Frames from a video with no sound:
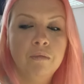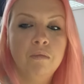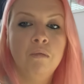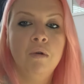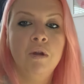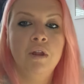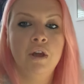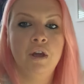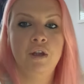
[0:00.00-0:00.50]

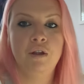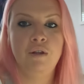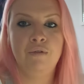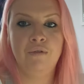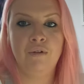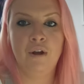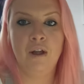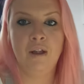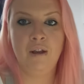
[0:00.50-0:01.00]
without you
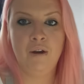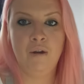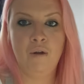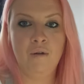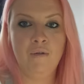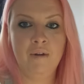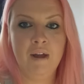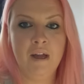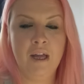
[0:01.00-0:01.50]
falling
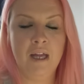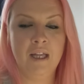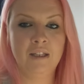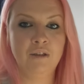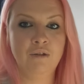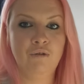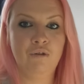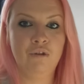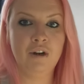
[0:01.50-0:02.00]
over,
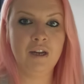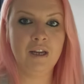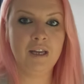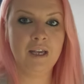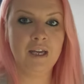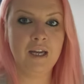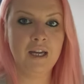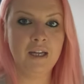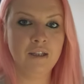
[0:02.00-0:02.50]
hands free,
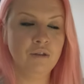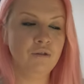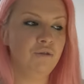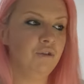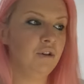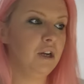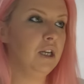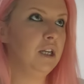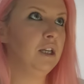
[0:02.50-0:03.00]
hands
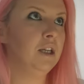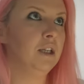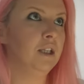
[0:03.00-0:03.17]
free.